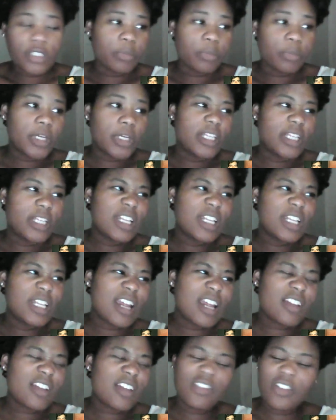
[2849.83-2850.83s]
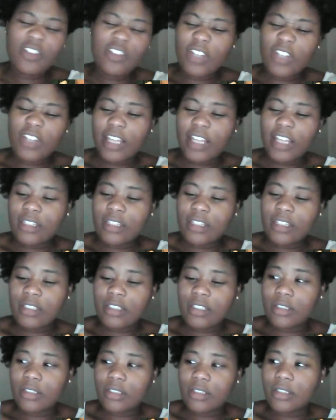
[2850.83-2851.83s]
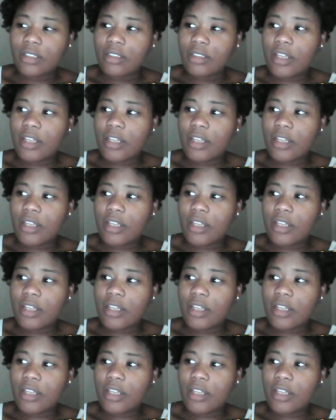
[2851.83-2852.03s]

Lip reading: But I don't know, like the